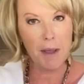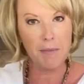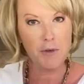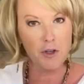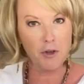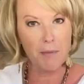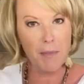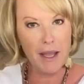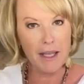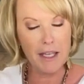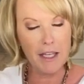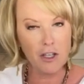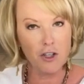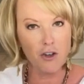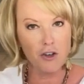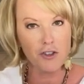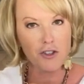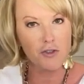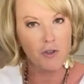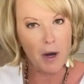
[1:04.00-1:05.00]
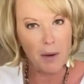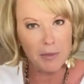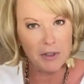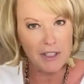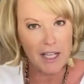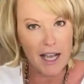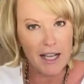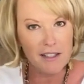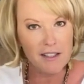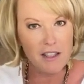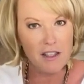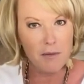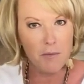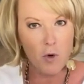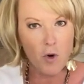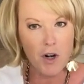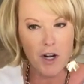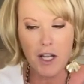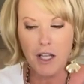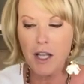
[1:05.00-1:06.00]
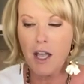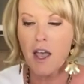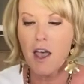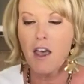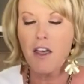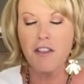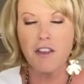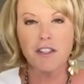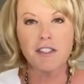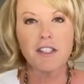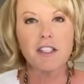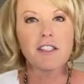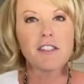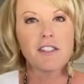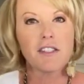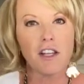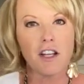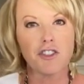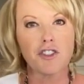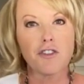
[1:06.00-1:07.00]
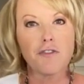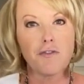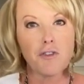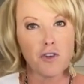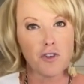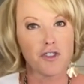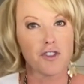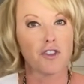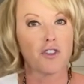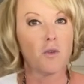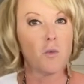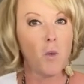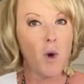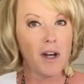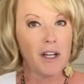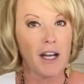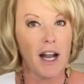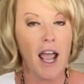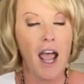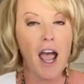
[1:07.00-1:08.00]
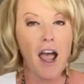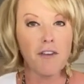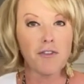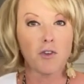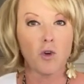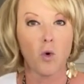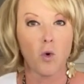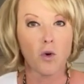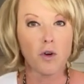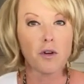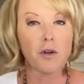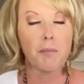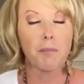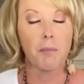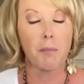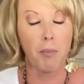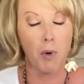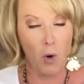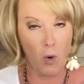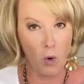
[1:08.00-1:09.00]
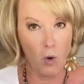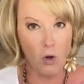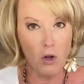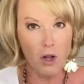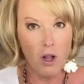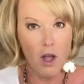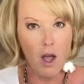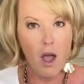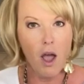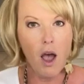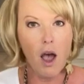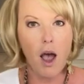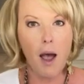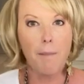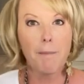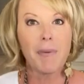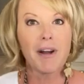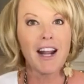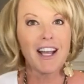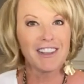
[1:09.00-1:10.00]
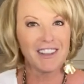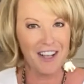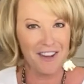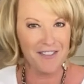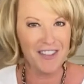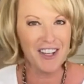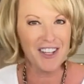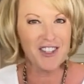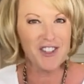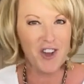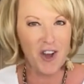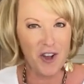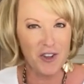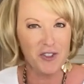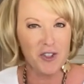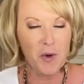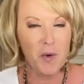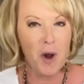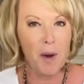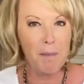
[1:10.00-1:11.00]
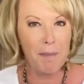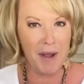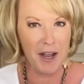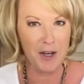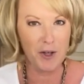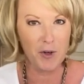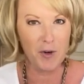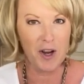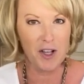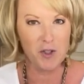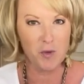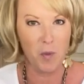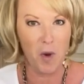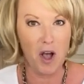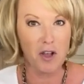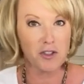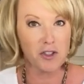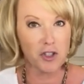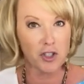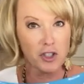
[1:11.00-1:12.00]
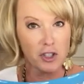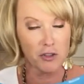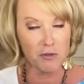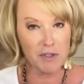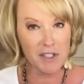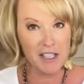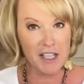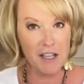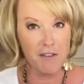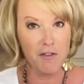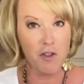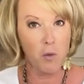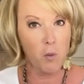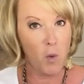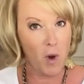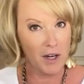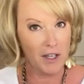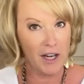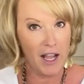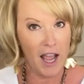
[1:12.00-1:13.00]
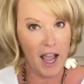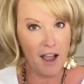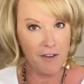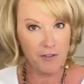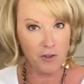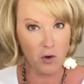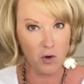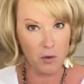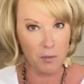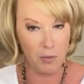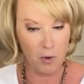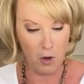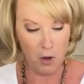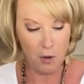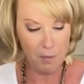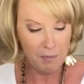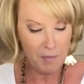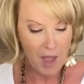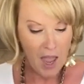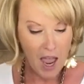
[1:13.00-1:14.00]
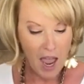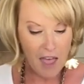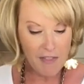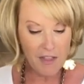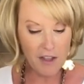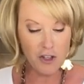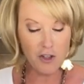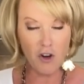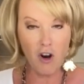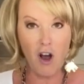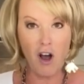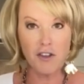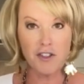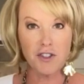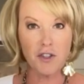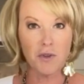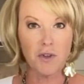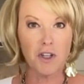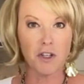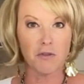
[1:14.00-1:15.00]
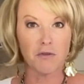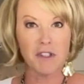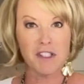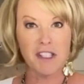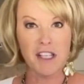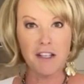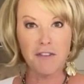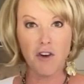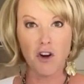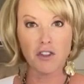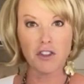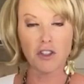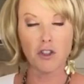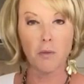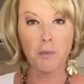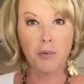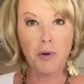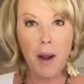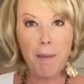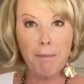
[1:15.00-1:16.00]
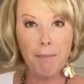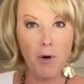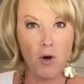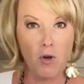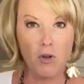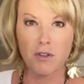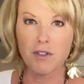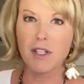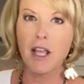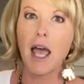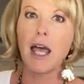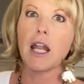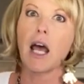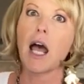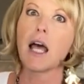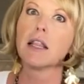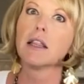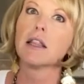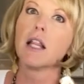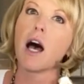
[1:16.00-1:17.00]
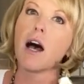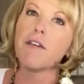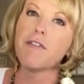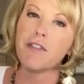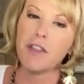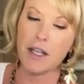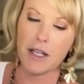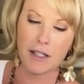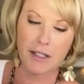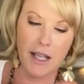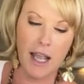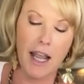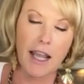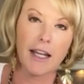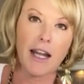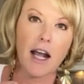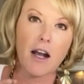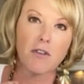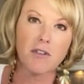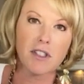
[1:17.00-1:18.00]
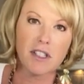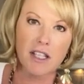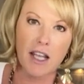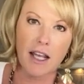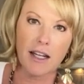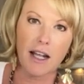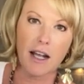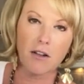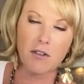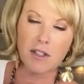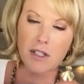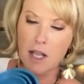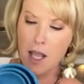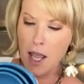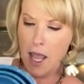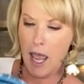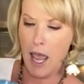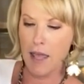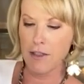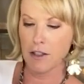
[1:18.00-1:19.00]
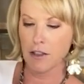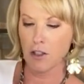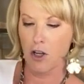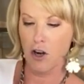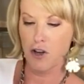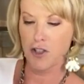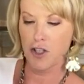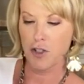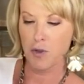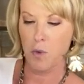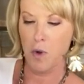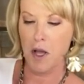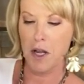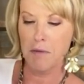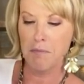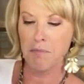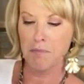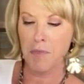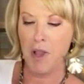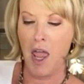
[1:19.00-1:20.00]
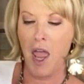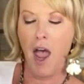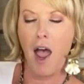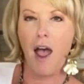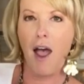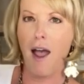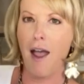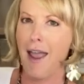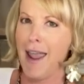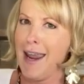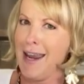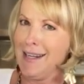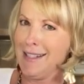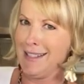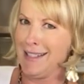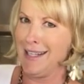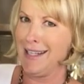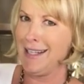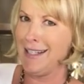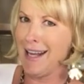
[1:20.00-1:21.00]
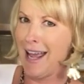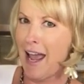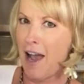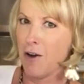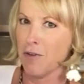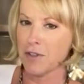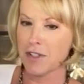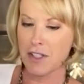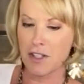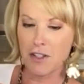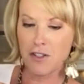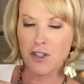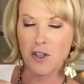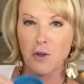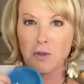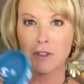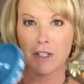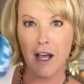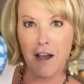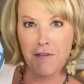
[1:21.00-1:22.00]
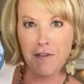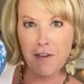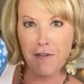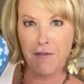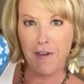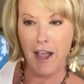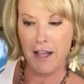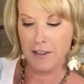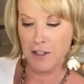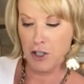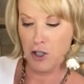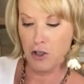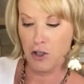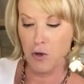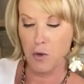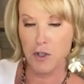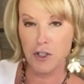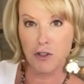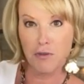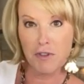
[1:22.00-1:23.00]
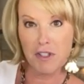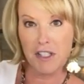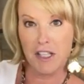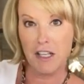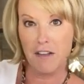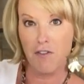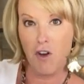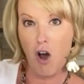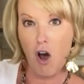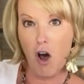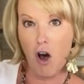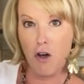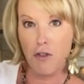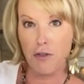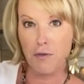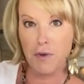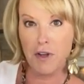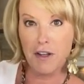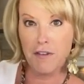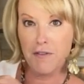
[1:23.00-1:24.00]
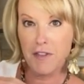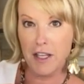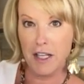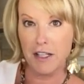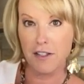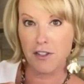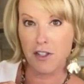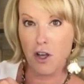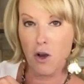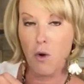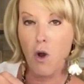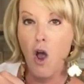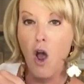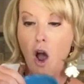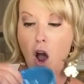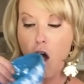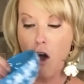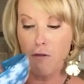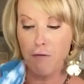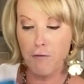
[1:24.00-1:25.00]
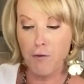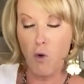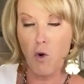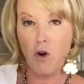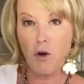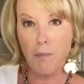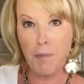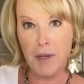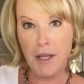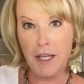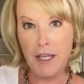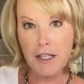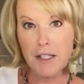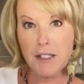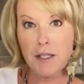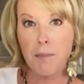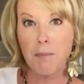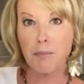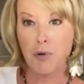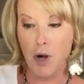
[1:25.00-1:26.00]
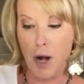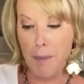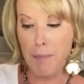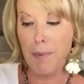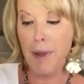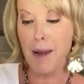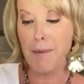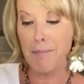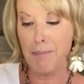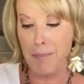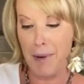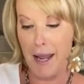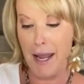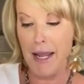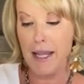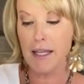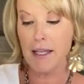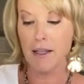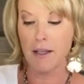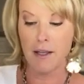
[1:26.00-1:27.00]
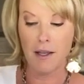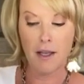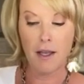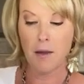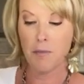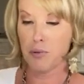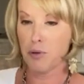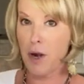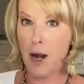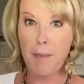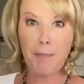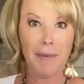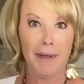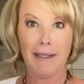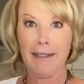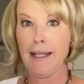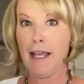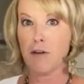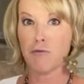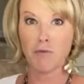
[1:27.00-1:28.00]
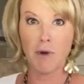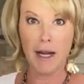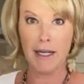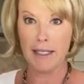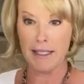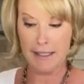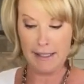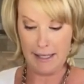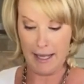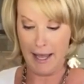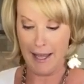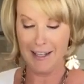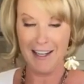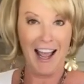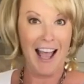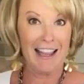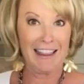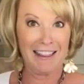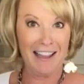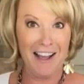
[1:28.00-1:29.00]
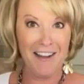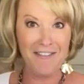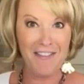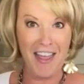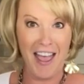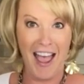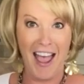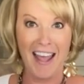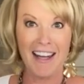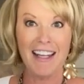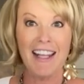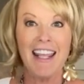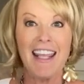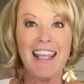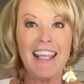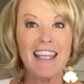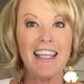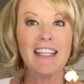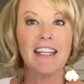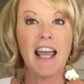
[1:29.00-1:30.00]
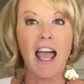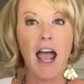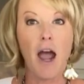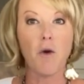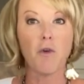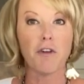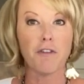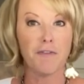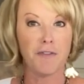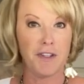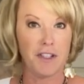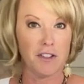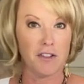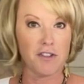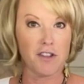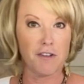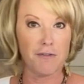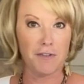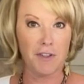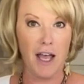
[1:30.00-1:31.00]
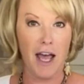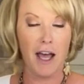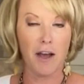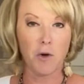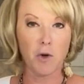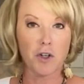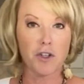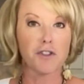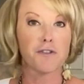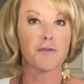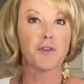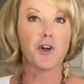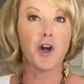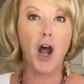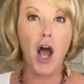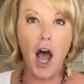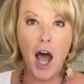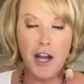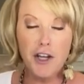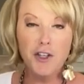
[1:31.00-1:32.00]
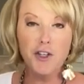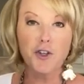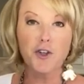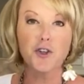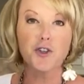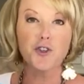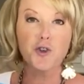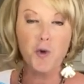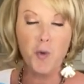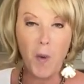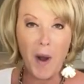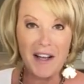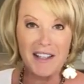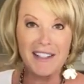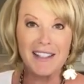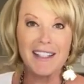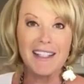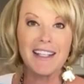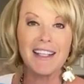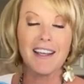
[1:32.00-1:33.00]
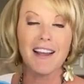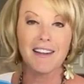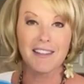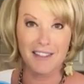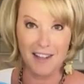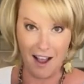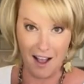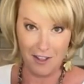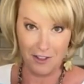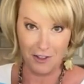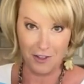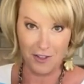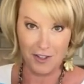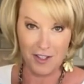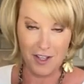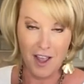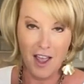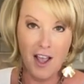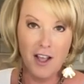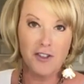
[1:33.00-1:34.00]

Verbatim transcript: maybe you're making your scrambled eggs in the morning, this is such a versatile one and a half quart bowl. Um, but I love that it's also a baker as well. So you're gonna receive the one and a half quart bowl. And then you're also gonna receive our little prep bowls. And I love these, eight ounce, 10 ounce, and the largest one, uh, 18 ounce. So love the fact that you're going to receive all three of these. So a four piece prep and bake prep and get ready set. I love that in our fields of flowers for under $20.